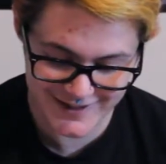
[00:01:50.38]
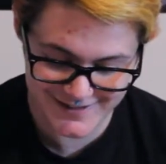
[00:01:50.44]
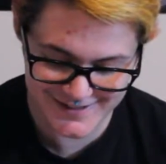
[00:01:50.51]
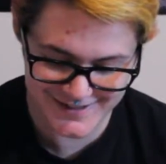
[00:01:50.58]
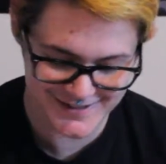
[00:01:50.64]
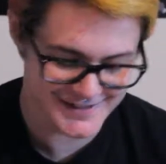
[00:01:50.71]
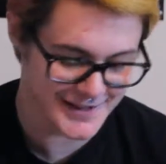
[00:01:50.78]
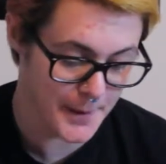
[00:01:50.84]
this
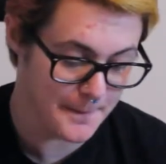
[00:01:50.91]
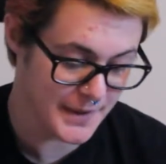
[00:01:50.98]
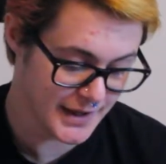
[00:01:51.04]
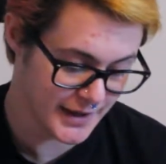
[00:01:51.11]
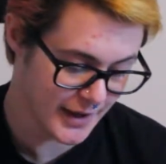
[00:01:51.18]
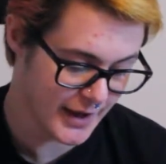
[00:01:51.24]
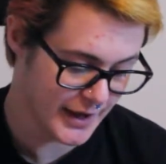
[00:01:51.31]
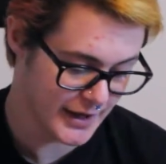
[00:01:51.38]
is the
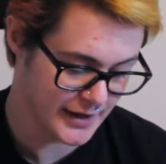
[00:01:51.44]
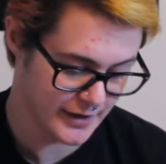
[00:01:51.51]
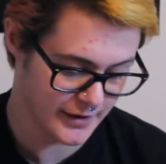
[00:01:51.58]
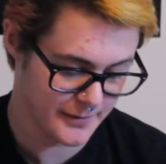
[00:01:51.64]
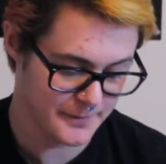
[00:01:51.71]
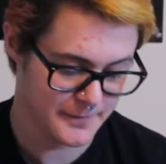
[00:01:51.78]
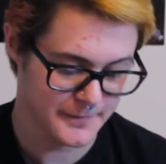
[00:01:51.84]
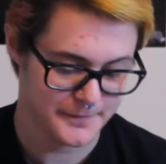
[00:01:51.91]
big
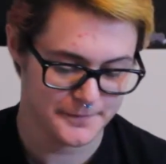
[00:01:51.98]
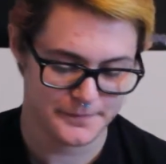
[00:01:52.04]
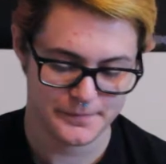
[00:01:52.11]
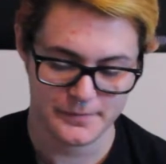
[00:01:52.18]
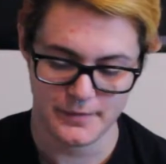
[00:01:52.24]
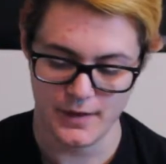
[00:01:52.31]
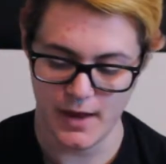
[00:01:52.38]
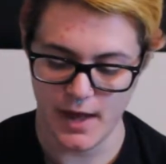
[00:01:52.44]
item.
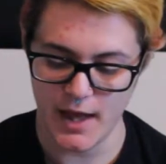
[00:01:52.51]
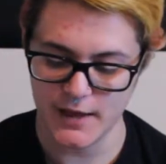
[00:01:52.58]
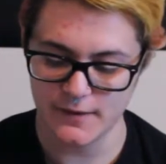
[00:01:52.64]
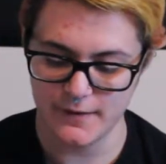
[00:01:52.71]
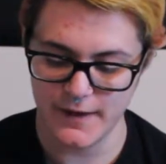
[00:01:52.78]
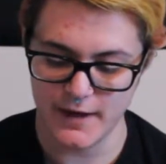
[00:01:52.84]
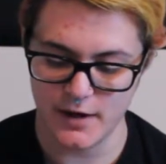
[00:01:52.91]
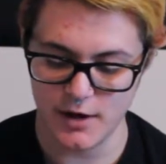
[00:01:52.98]
And
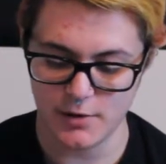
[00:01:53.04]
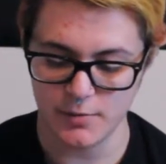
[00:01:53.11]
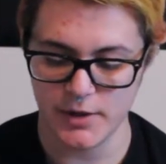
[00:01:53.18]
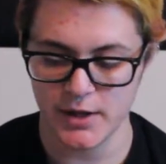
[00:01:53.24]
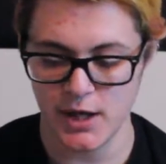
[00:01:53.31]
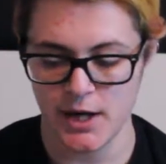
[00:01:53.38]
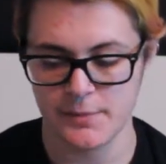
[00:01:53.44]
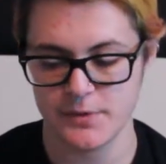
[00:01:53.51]
they are
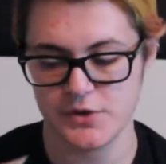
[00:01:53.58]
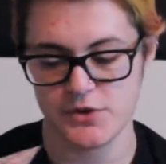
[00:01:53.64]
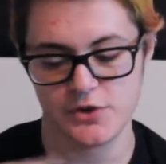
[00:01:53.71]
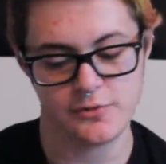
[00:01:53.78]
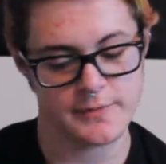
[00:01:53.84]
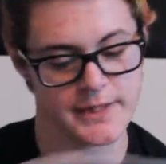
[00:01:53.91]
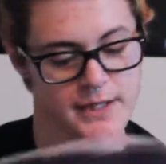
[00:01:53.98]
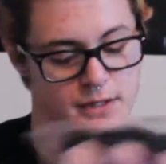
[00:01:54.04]
what I'm
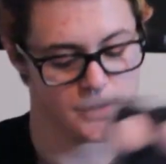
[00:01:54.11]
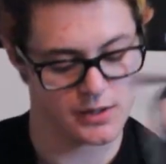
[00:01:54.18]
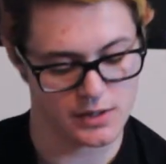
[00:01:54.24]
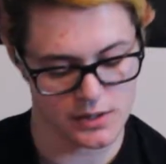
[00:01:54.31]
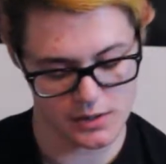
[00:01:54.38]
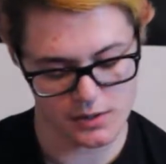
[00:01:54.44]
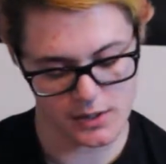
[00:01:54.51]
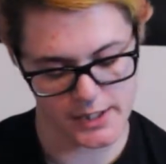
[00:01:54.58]
assuming
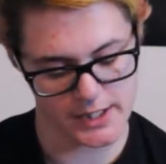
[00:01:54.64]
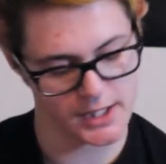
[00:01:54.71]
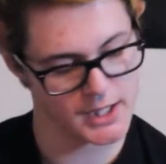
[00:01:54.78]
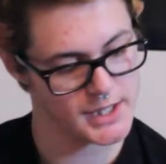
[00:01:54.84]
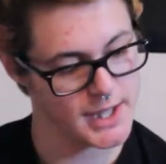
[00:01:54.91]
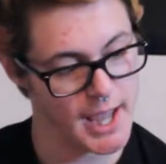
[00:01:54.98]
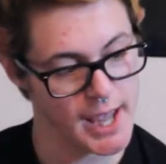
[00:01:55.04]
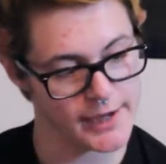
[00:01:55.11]

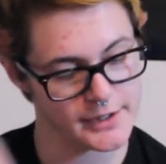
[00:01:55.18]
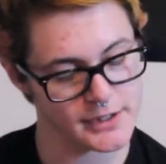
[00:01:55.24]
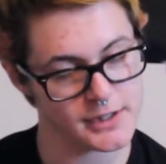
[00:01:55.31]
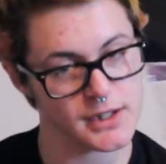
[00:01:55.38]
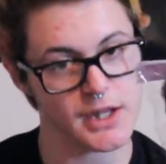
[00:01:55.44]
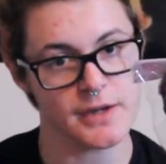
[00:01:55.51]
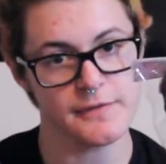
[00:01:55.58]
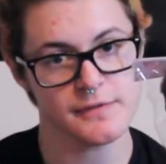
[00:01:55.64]
hat
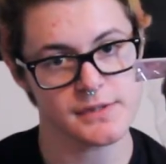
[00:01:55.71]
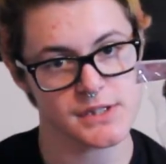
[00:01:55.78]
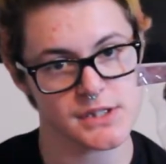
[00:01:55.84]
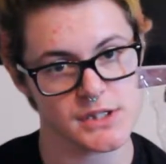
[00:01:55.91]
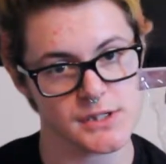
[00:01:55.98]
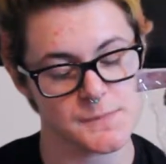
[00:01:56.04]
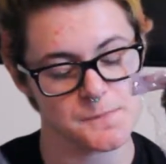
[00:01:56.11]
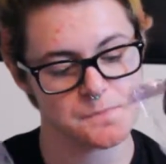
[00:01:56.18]

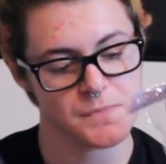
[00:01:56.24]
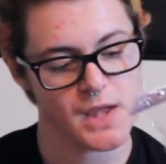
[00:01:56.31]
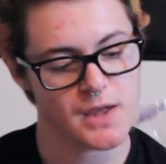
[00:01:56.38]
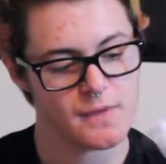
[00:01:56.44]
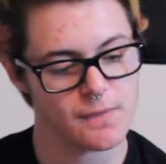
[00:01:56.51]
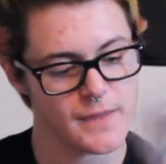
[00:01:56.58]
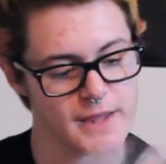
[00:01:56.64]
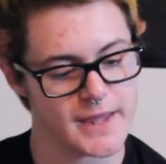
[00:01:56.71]
gloves.
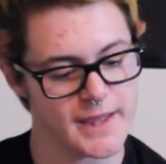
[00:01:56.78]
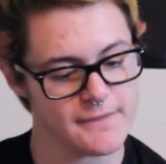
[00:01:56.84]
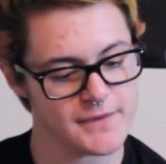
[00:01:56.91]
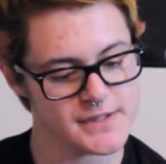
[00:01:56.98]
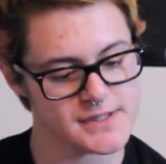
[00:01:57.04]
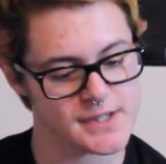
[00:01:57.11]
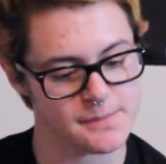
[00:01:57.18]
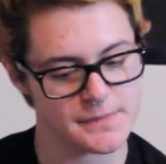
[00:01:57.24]
They gave
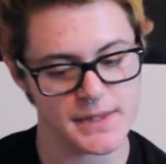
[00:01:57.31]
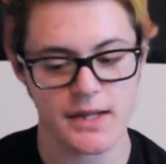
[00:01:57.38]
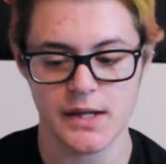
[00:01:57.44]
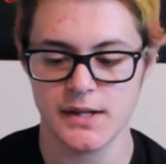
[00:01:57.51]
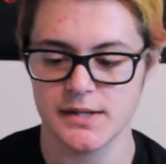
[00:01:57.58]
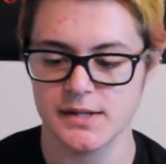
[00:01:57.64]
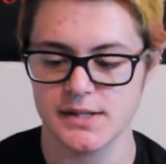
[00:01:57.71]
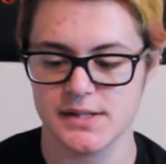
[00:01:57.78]
us something
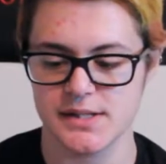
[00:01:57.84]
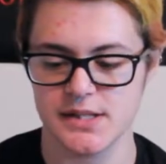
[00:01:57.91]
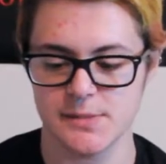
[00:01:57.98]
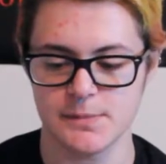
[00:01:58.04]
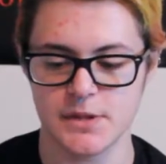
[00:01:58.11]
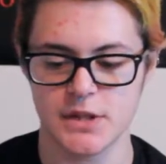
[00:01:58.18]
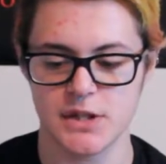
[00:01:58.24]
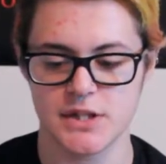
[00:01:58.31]

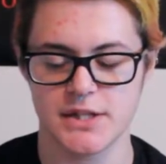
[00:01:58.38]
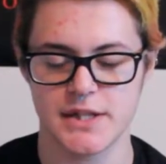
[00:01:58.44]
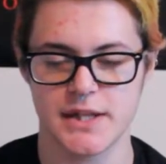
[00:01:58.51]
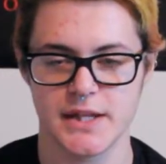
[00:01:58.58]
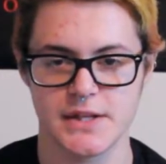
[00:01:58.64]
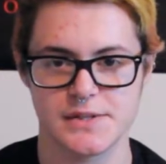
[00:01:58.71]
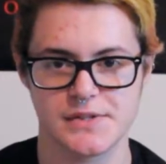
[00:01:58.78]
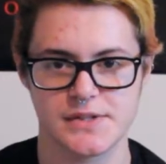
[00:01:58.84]
similar to
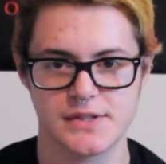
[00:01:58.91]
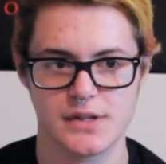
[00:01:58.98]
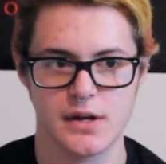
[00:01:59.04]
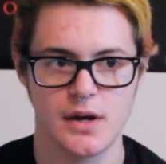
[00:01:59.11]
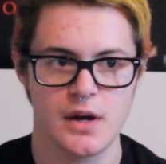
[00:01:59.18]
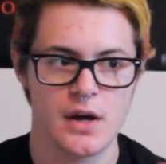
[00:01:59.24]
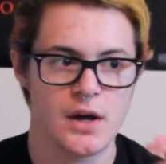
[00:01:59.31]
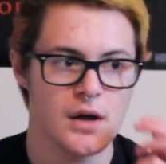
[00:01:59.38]
this
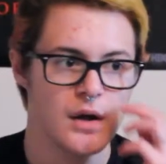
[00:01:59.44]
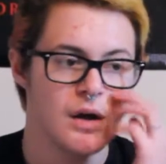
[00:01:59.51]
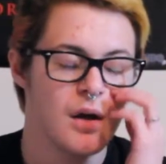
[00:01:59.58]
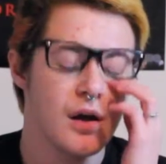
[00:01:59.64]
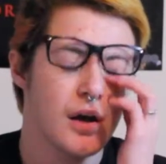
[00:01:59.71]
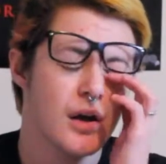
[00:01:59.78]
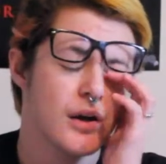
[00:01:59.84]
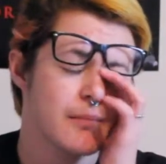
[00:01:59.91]

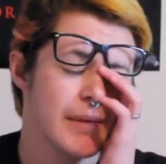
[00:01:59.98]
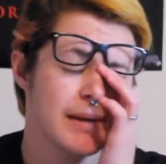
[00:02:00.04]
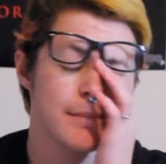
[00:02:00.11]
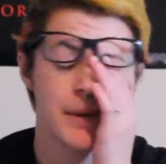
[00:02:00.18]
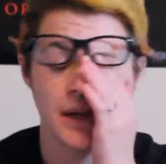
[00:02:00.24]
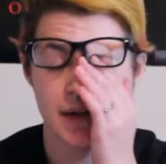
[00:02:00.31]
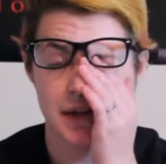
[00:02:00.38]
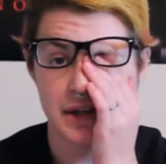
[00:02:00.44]

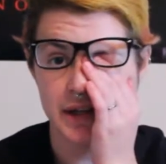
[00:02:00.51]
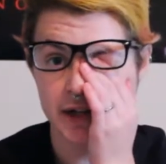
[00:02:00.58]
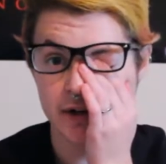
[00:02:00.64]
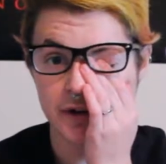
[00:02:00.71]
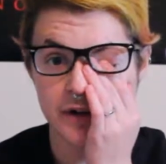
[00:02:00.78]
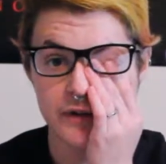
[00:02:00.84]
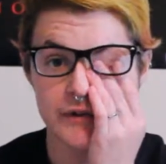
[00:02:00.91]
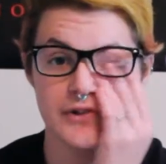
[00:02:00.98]
maybe a
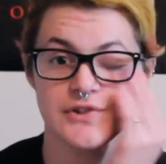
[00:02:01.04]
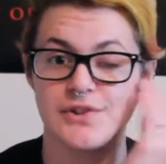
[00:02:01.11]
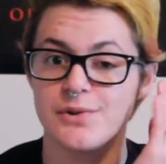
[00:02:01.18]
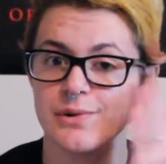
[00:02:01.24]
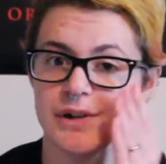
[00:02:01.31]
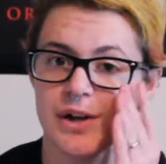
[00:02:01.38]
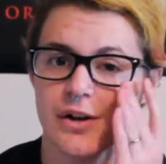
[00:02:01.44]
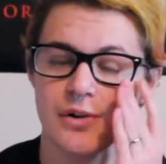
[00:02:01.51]
year or
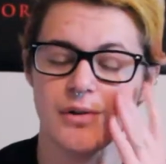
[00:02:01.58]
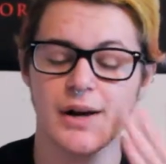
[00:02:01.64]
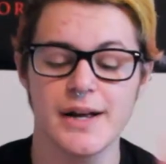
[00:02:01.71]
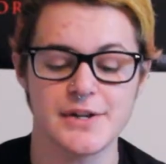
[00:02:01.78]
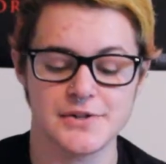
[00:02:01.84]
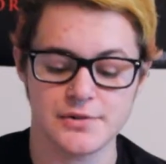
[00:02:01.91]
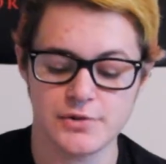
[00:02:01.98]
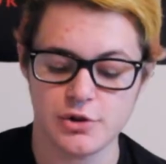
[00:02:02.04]
so ago. I
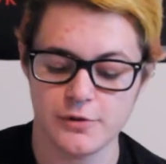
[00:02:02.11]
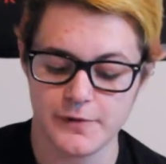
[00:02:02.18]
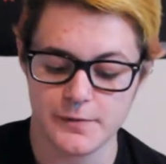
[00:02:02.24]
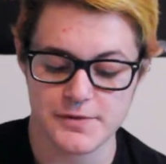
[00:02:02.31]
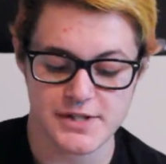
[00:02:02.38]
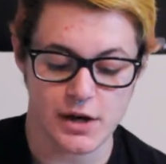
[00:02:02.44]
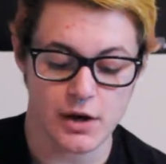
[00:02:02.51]
don't know if it was